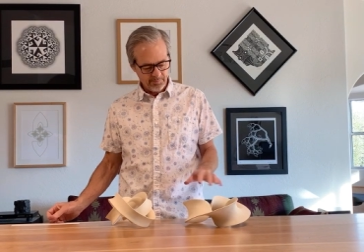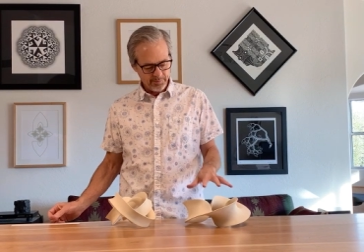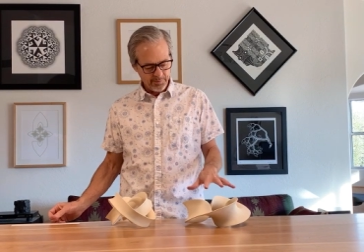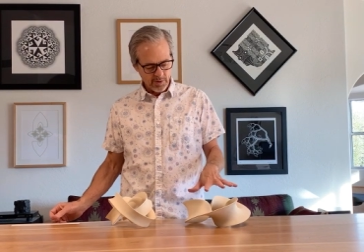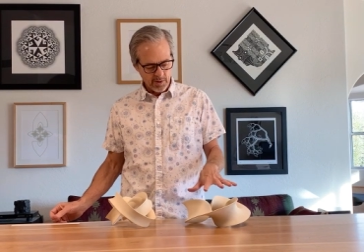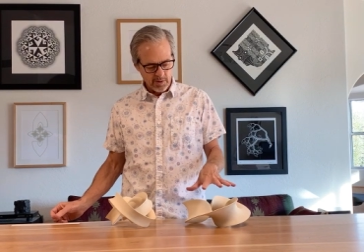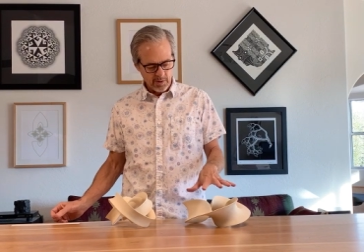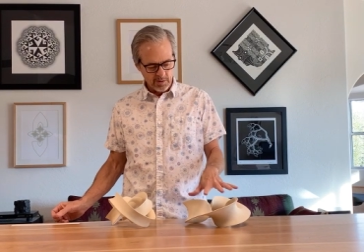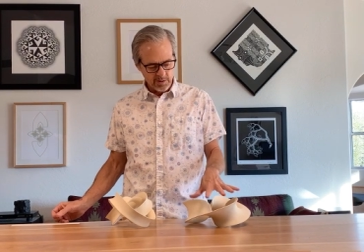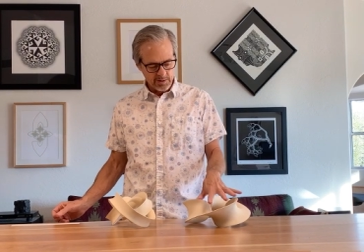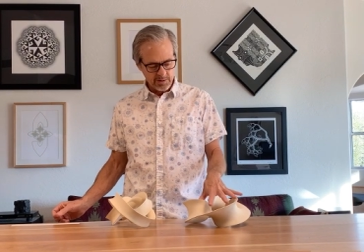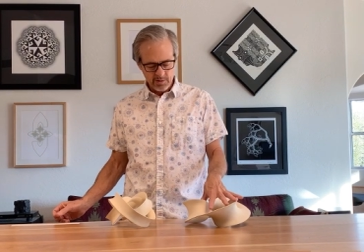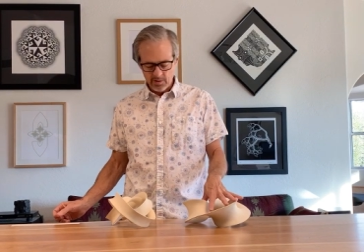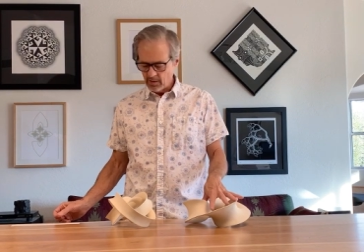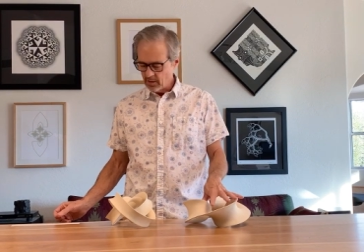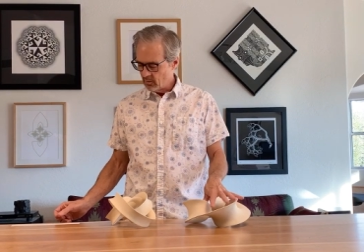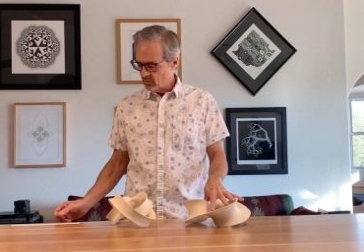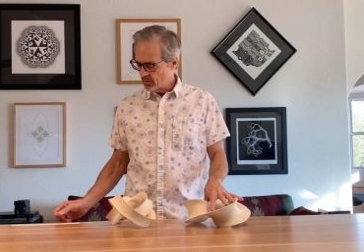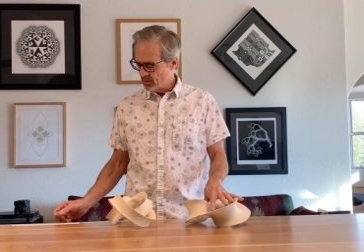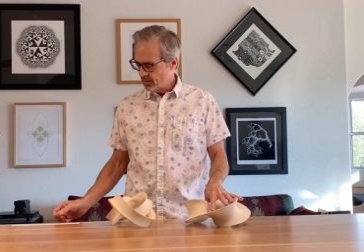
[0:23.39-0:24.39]
Uh, starting
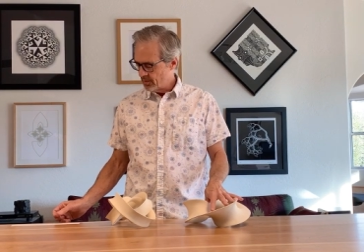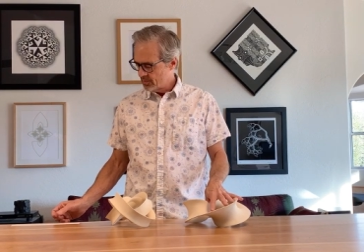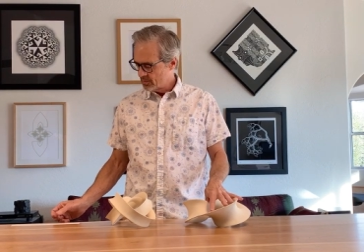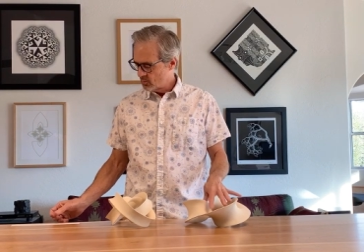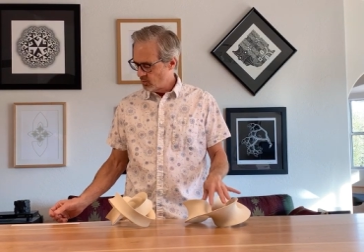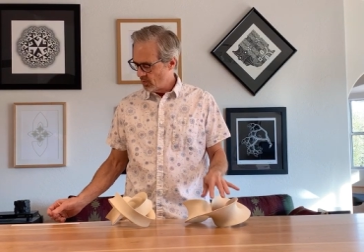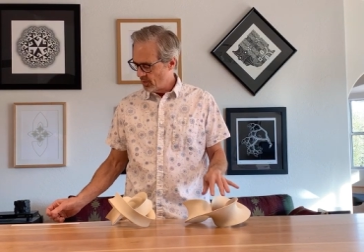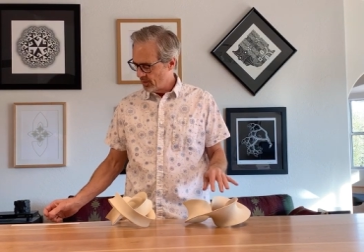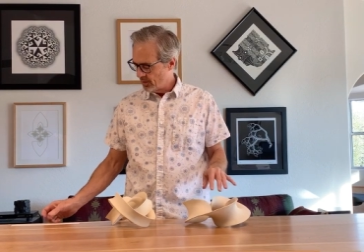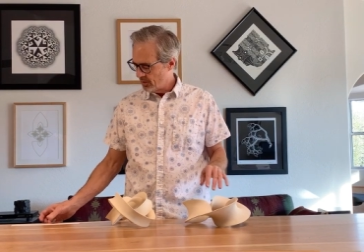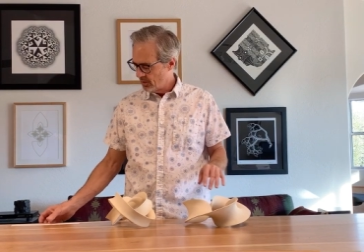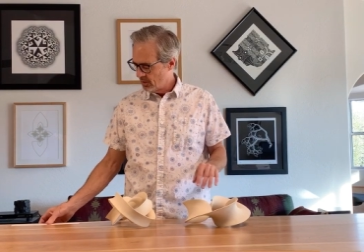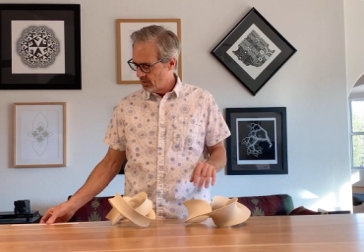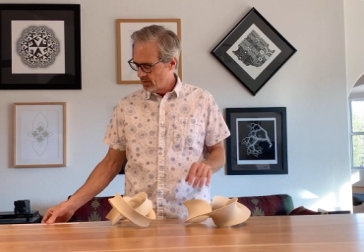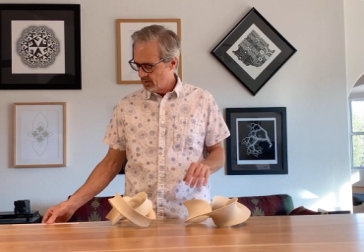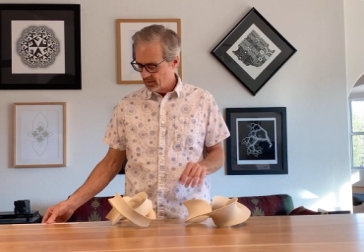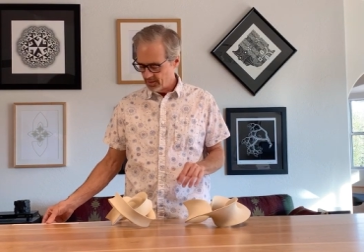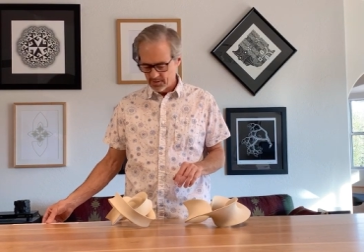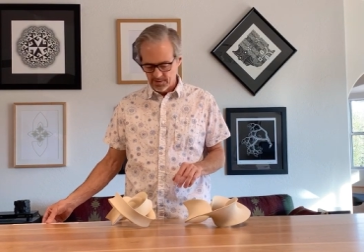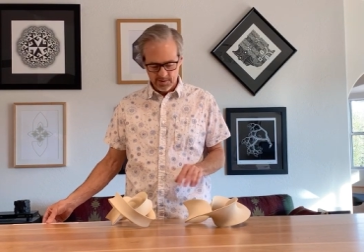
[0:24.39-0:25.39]
with this one,
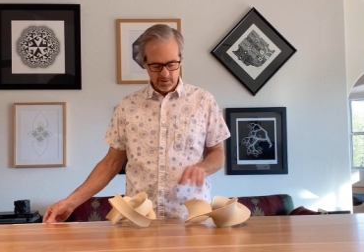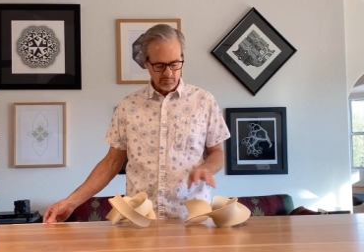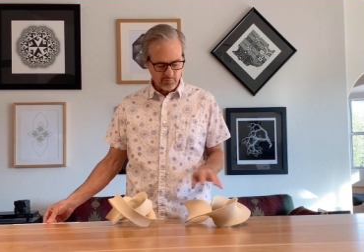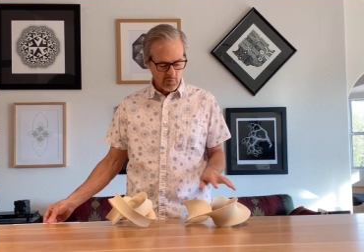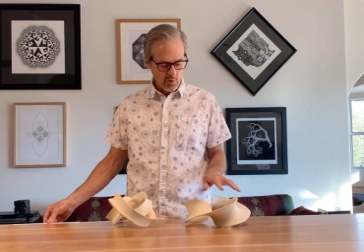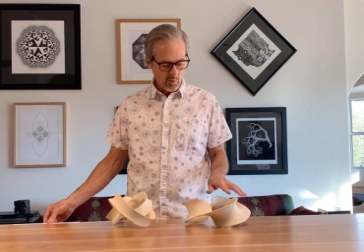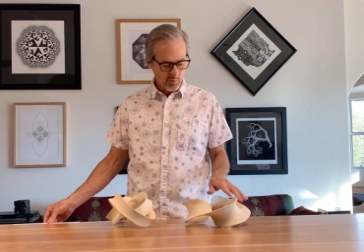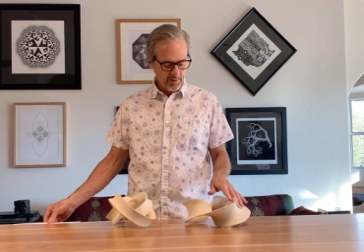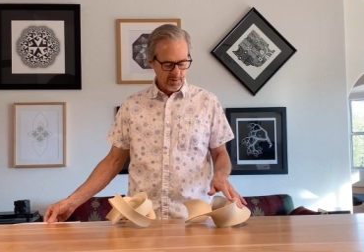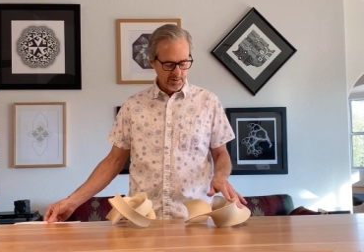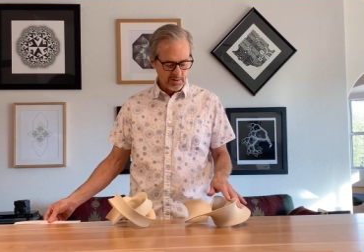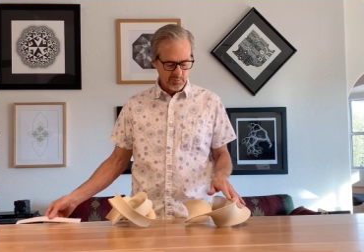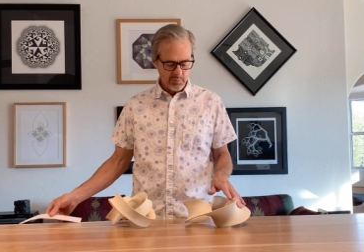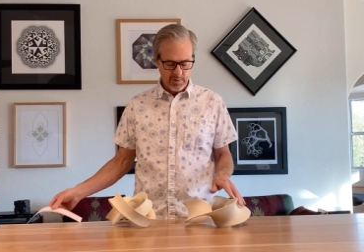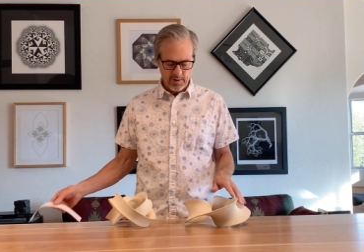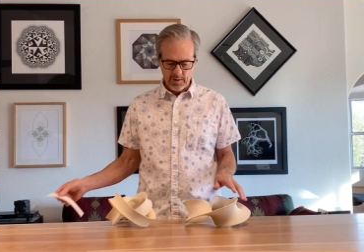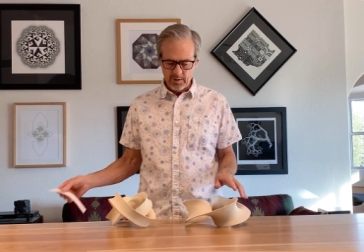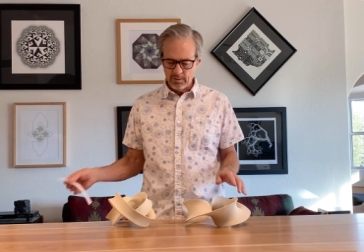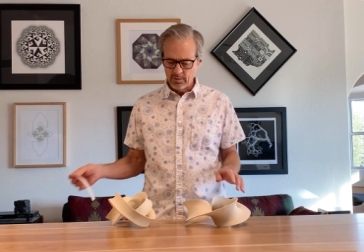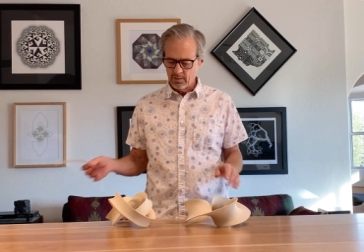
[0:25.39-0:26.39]
this is a Mobius
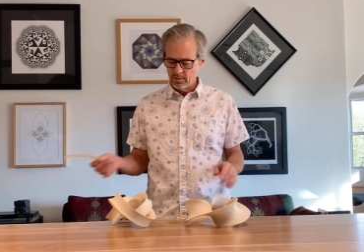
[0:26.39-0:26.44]
band.